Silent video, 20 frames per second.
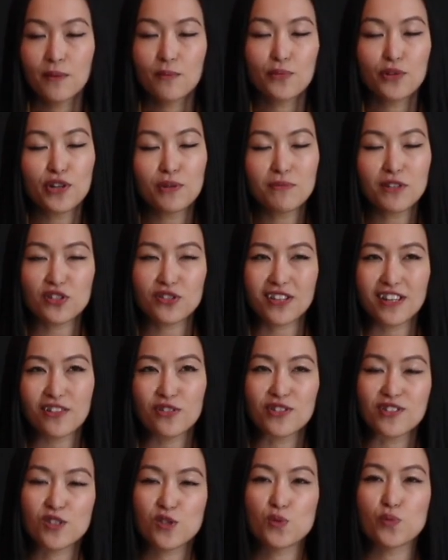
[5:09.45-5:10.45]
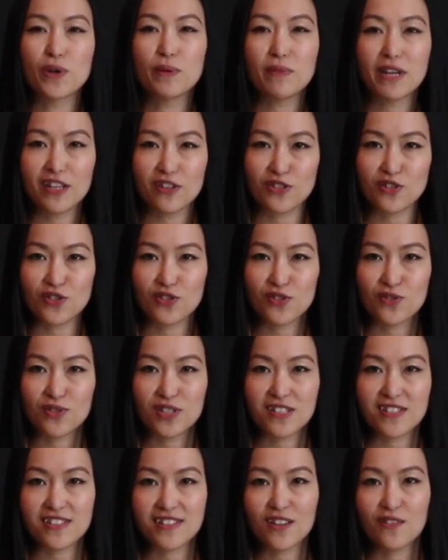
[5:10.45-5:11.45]
Pretty much like you're swimming in the shoes
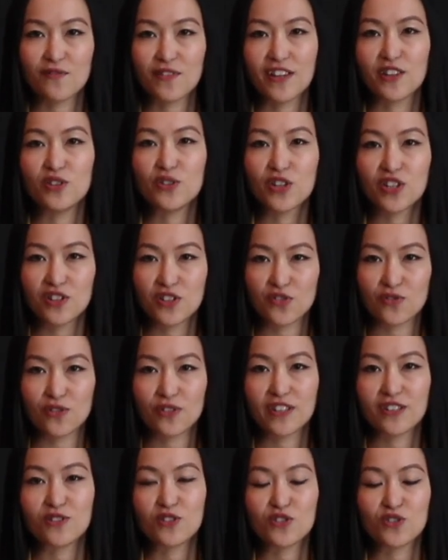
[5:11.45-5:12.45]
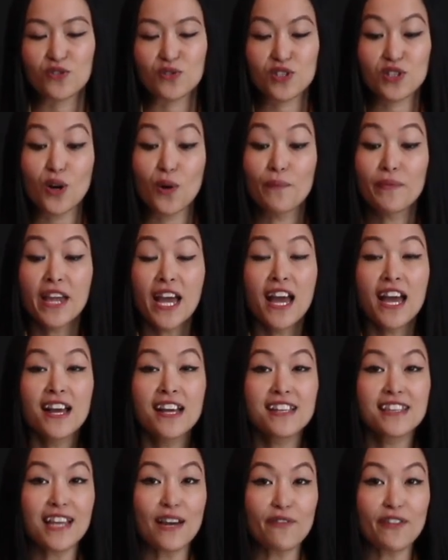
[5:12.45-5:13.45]
instead of like you controlling the shoes. So
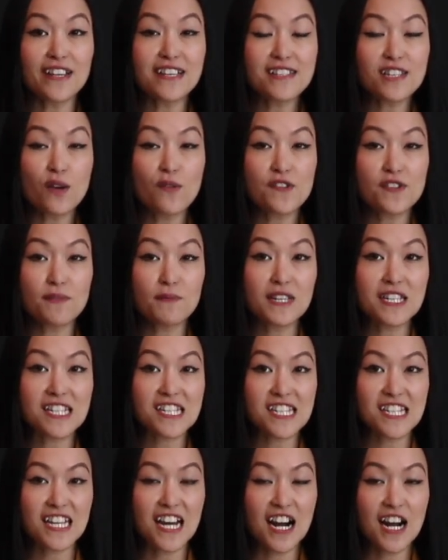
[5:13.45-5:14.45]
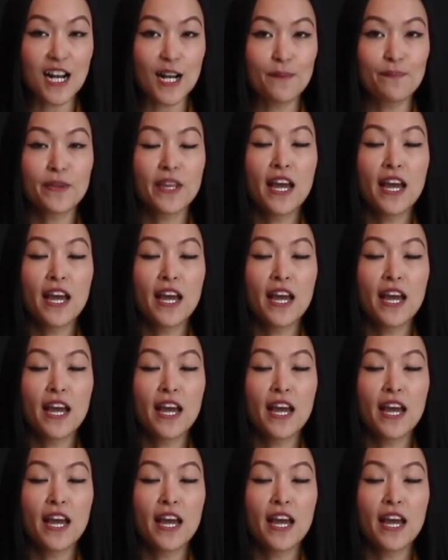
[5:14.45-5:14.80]
definitely start with something snug.